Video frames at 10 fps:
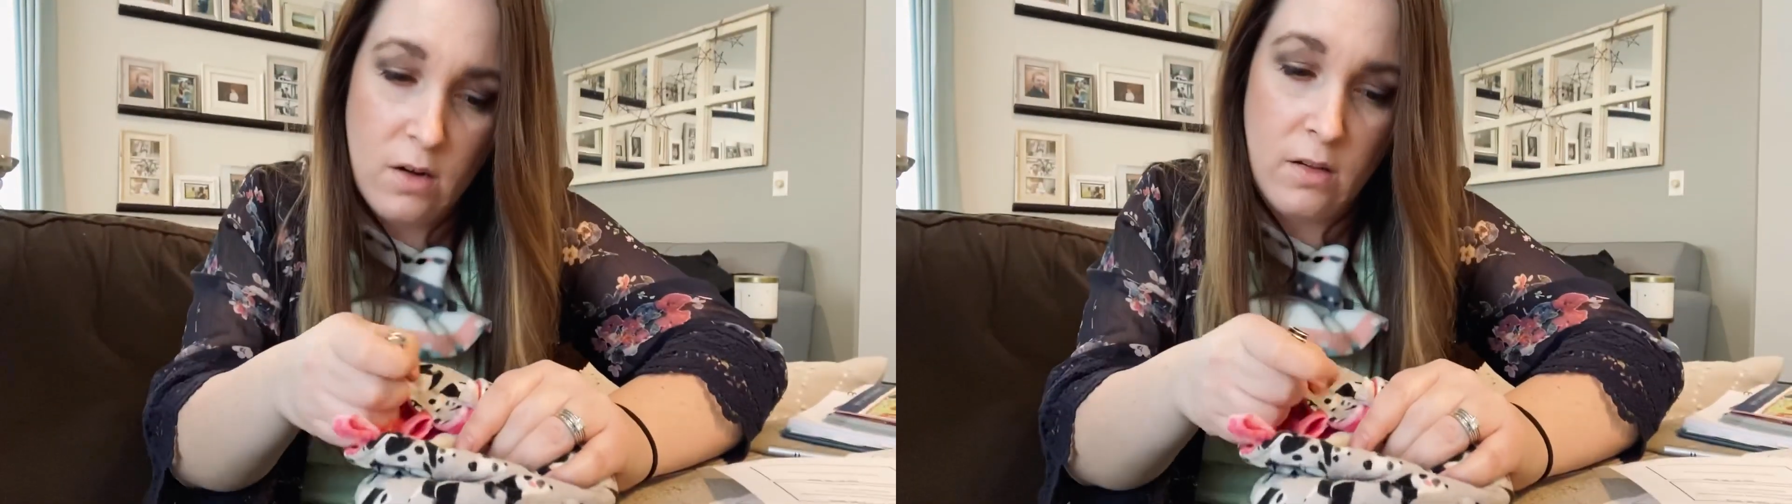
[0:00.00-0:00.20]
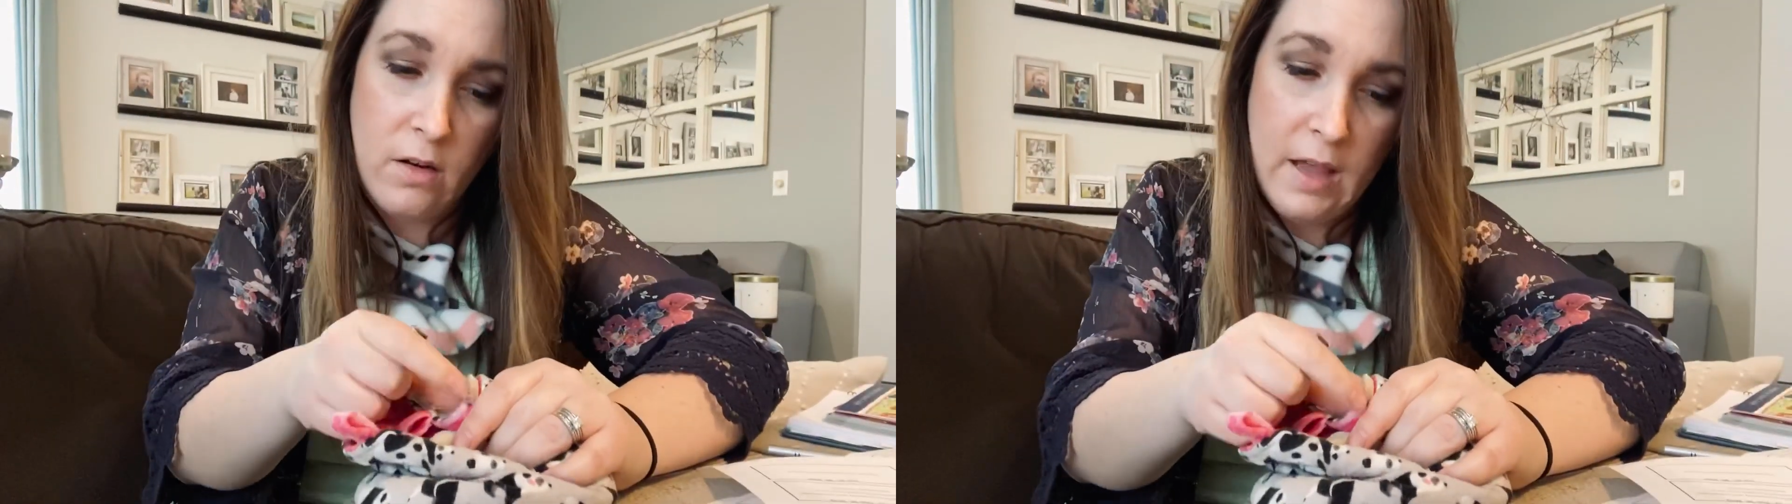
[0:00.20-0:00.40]

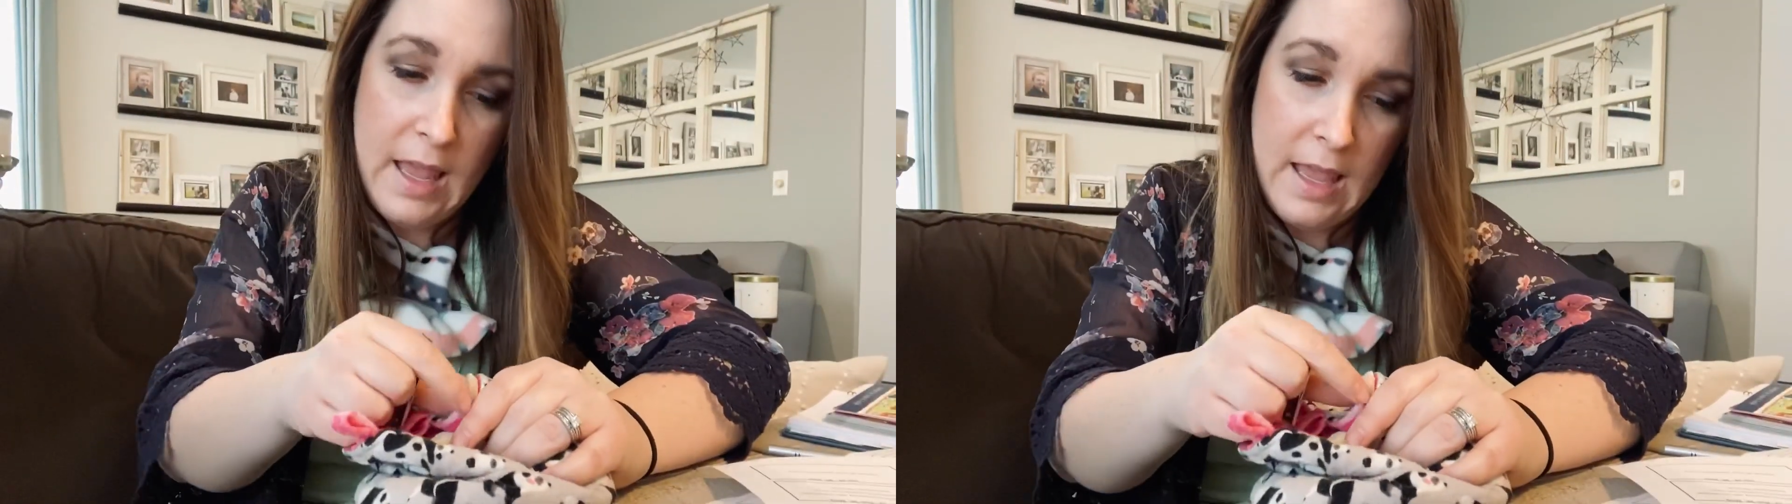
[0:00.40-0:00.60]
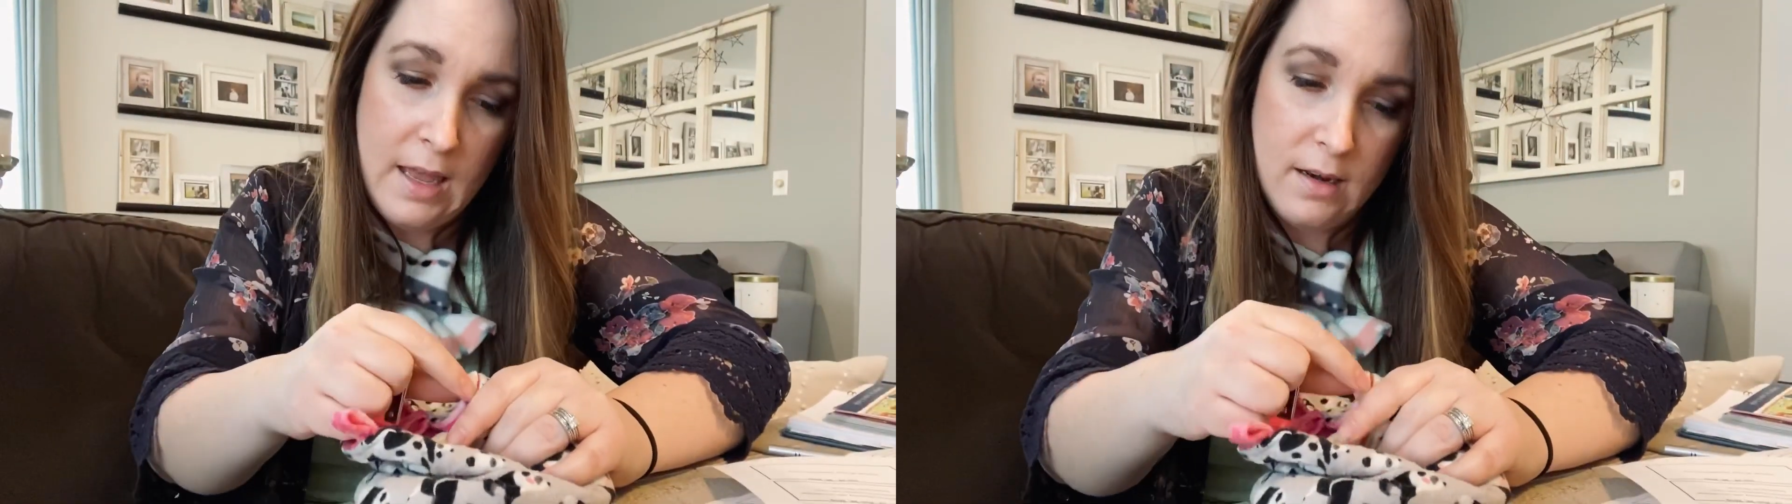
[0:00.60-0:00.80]
little
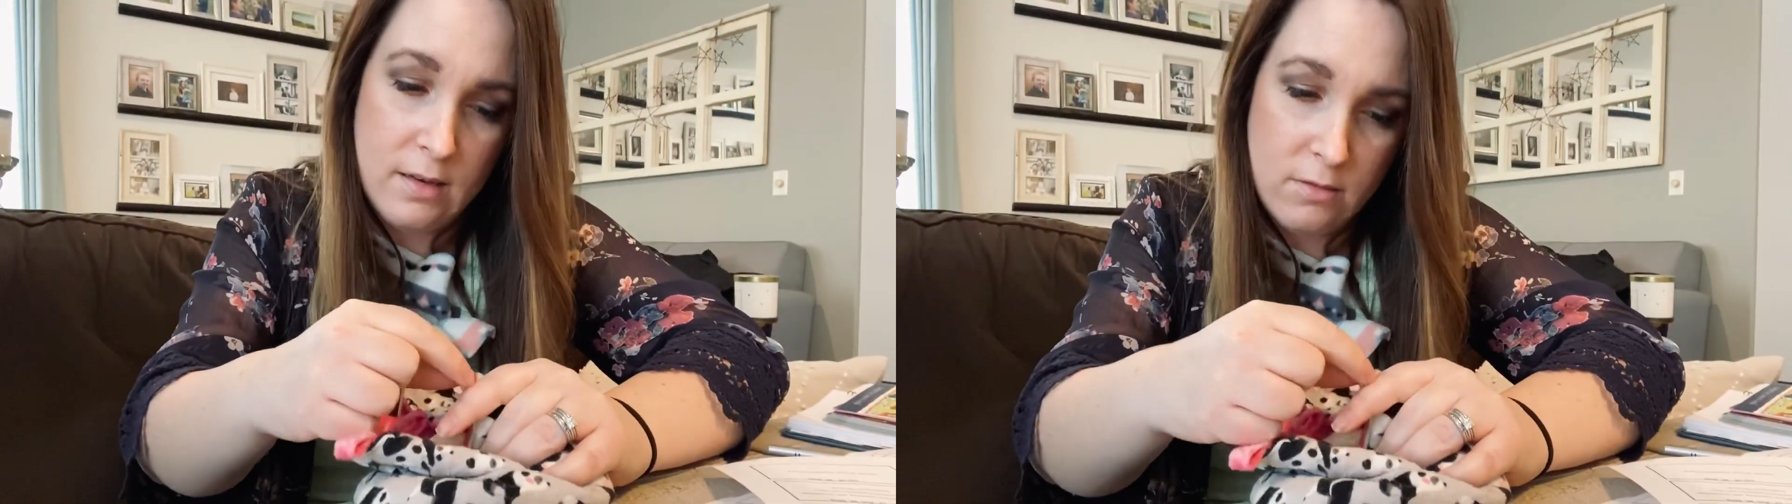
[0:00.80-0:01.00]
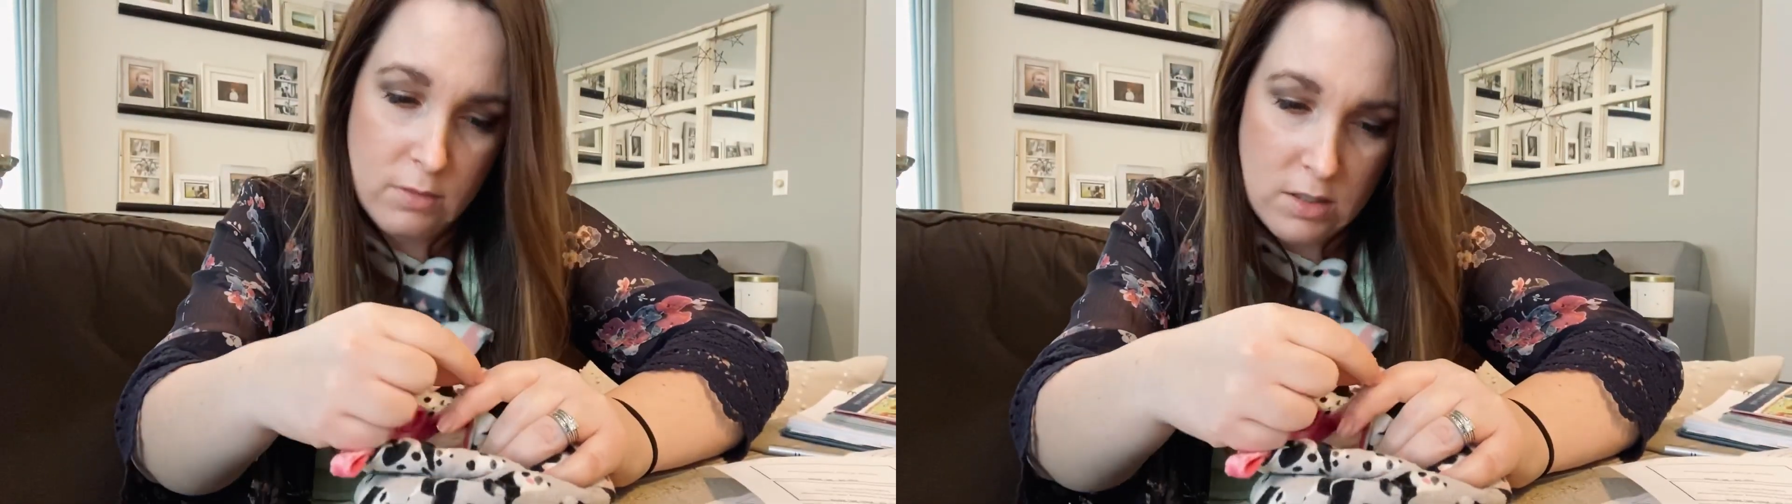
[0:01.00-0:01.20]
hand,
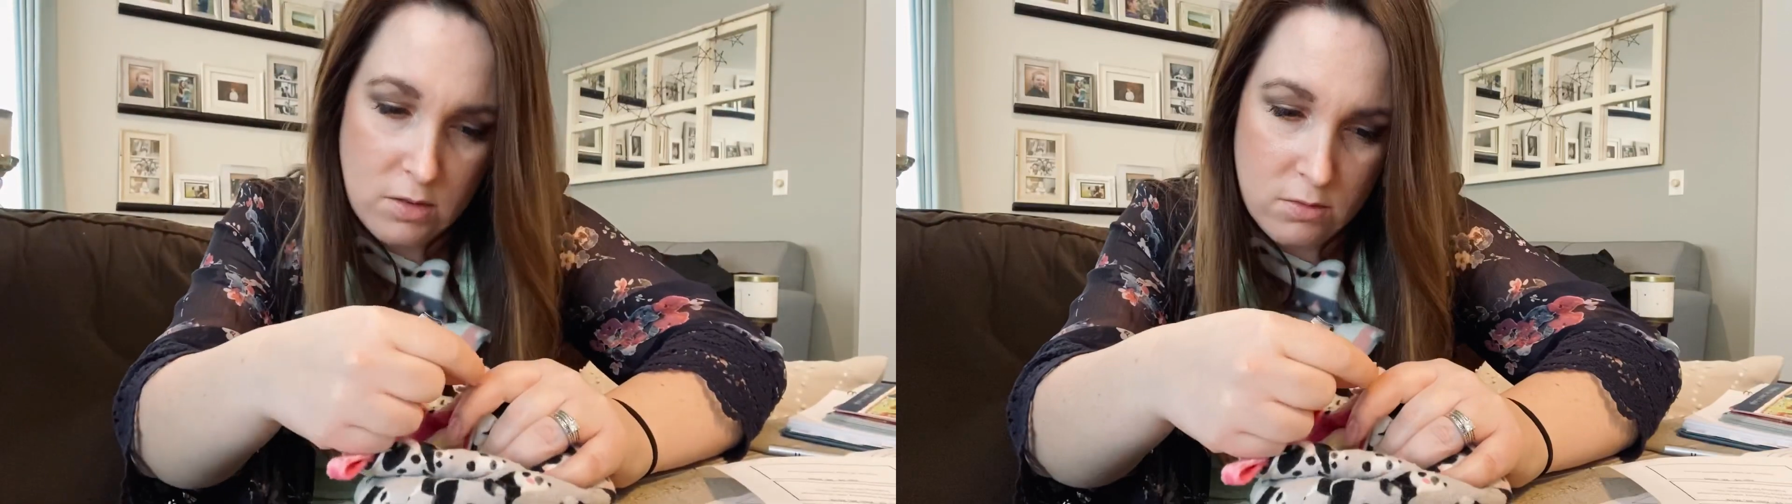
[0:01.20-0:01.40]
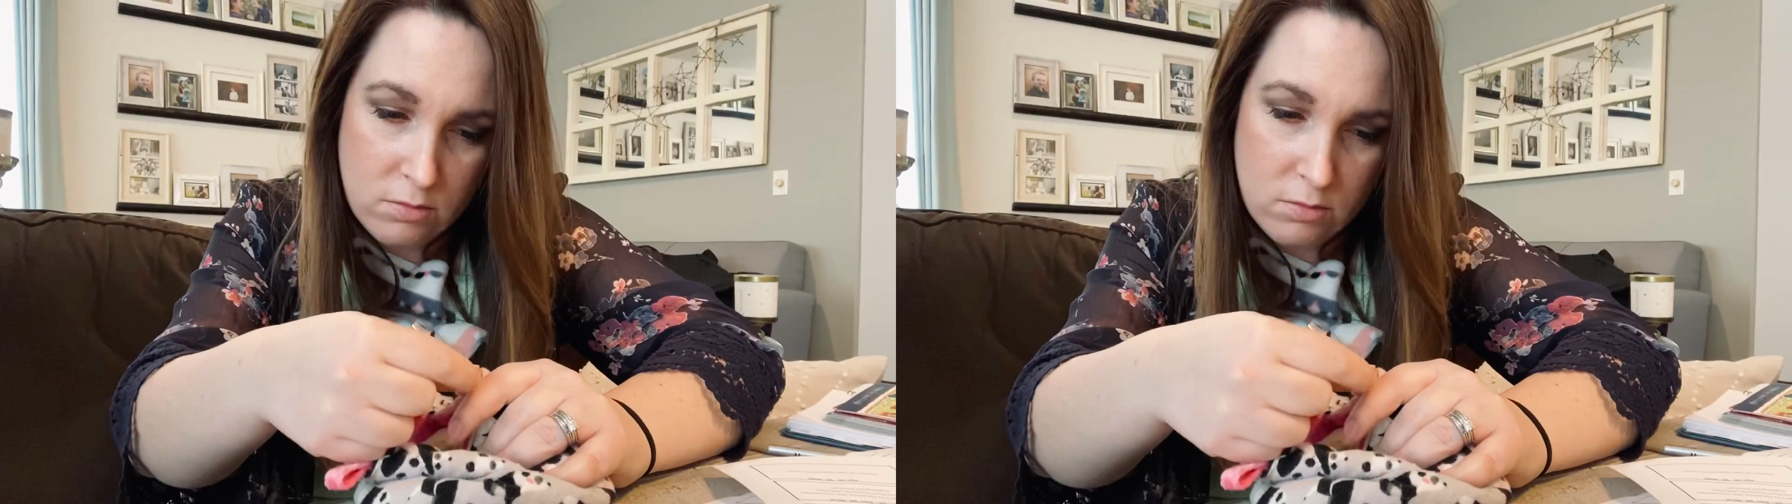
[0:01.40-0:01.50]
which